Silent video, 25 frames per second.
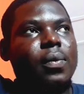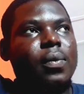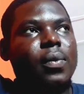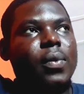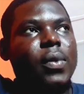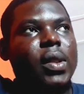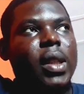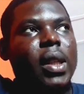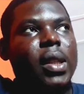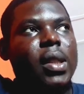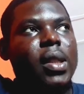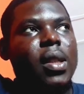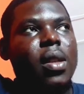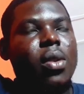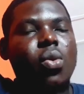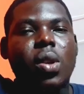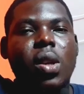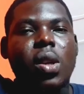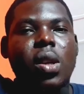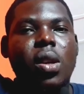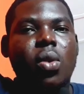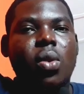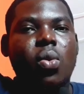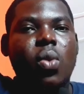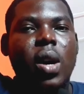and I said,
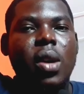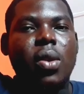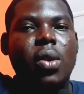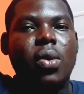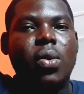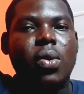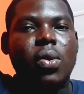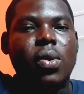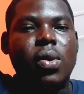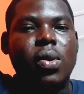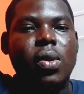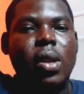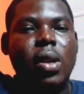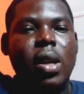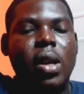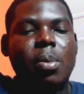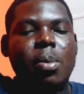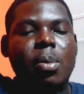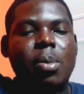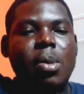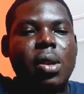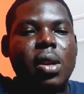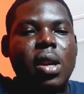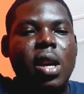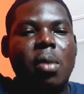"Okay, why not? I'll
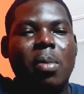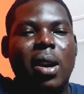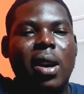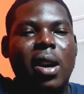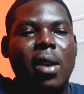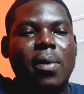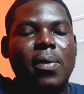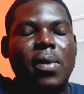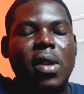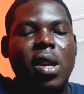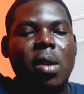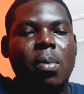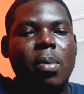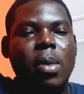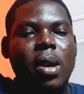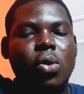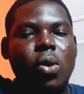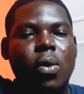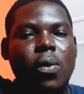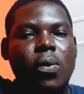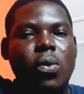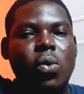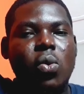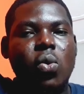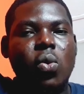be after a month
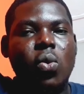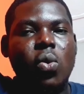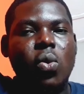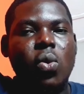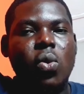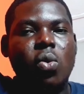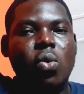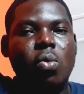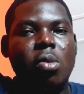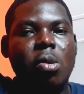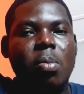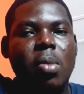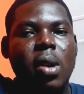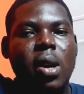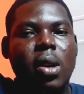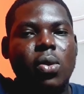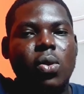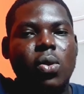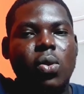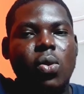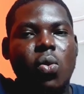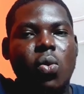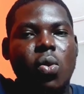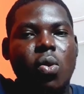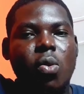or two, you'll be back,
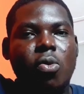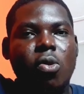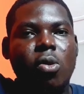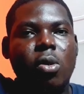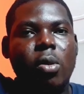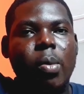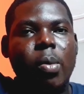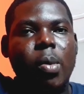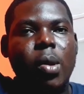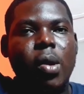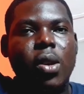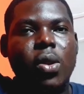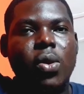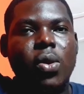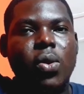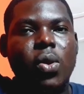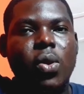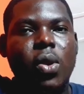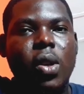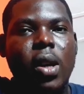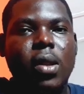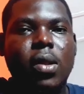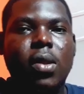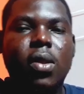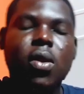so we'll probably enjoy
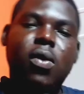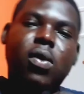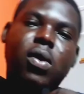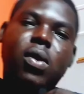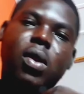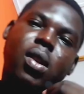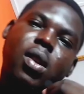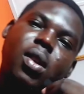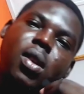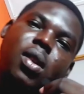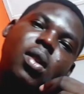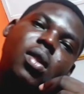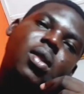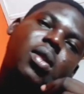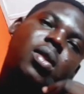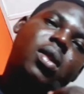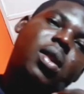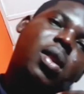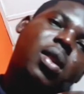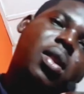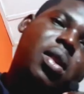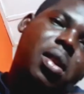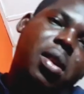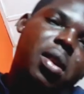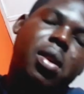ourselves." I
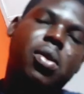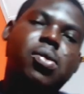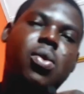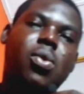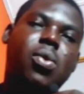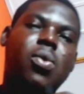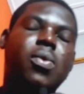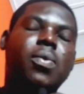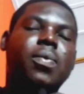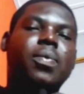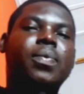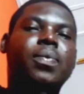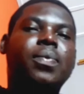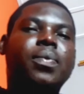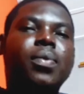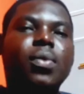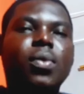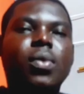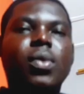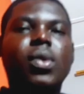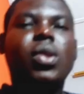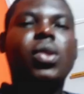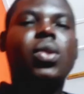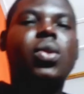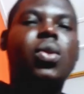said, "Yeah."
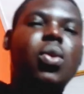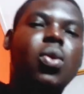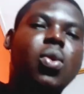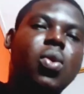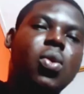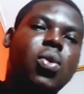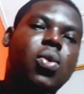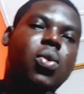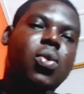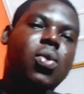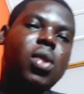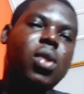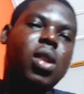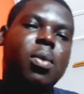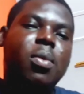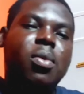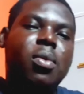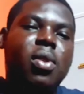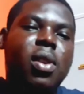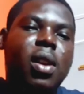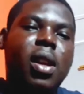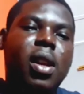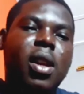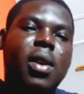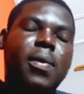So
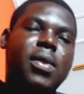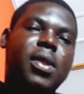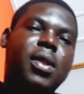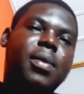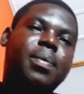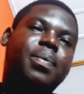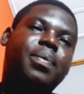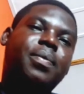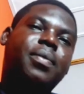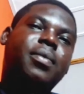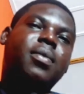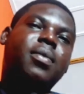Deborah left,